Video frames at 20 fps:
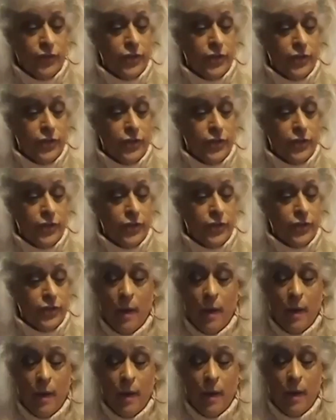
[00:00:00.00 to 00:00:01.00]
There's a
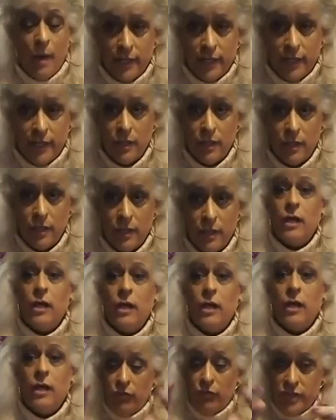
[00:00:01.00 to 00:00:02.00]
registration tab on the
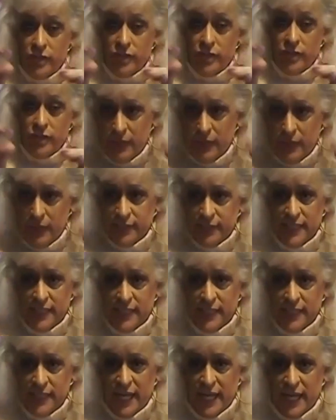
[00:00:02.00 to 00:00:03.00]
site. You
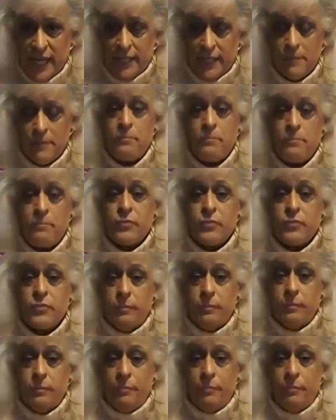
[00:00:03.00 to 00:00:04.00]
pay 20 bucks
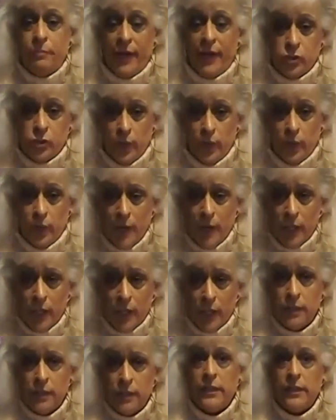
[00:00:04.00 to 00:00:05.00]
and you're
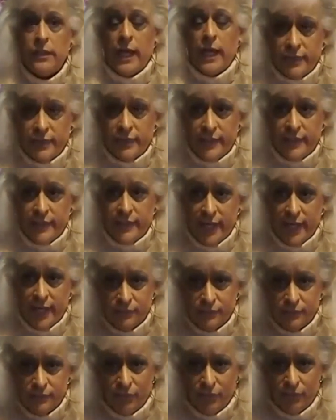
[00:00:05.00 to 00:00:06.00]
protected for five years.
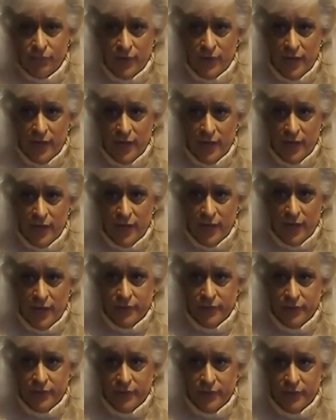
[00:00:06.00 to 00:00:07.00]

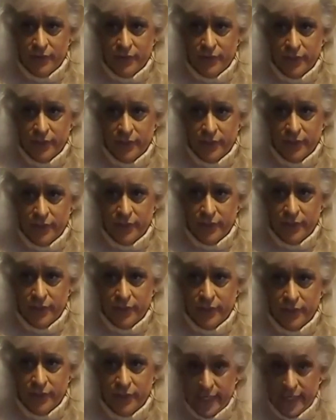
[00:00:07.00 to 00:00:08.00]
Nobody's going to take
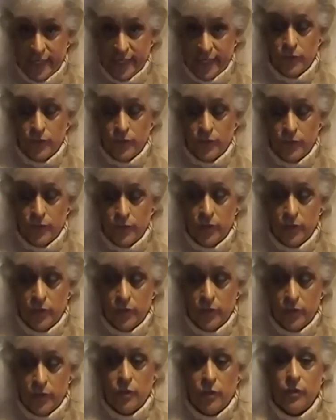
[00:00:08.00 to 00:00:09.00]
it from you.
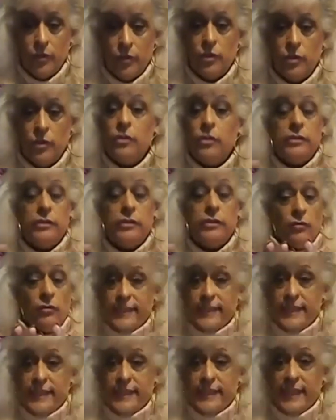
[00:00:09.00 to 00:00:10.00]
Your
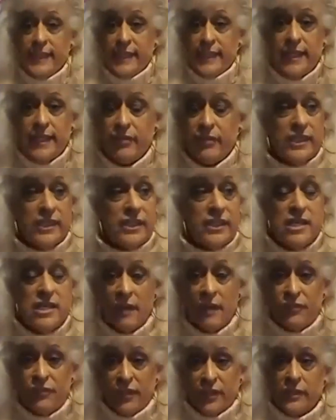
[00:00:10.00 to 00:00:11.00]
idea, the character is
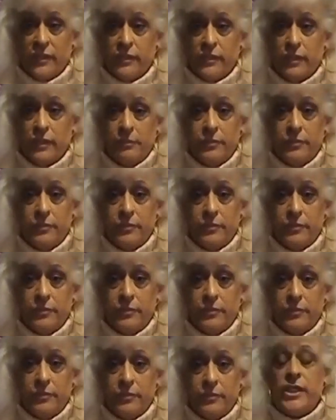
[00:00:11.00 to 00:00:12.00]
nothing. The
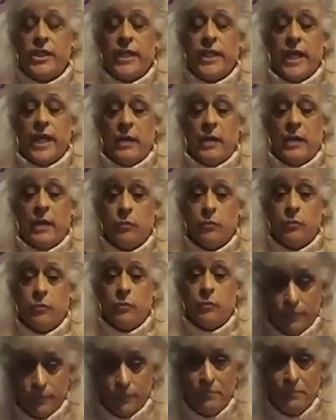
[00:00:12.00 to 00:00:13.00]
WGA will protect you.
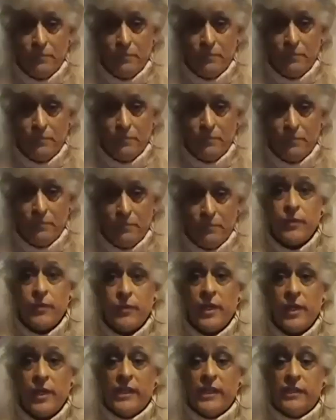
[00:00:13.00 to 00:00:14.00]
It's
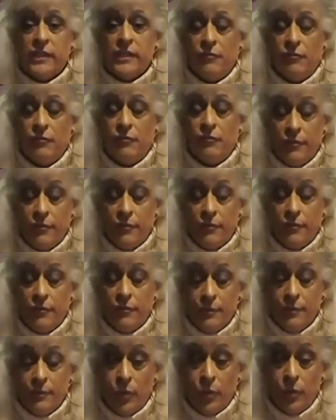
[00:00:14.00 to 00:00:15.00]
very important you get
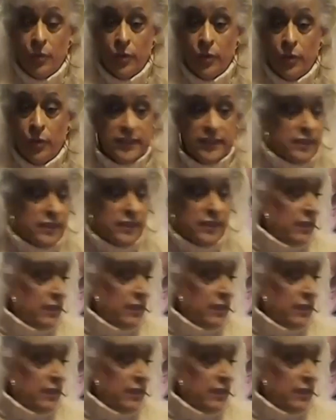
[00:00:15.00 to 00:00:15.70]
that certificate.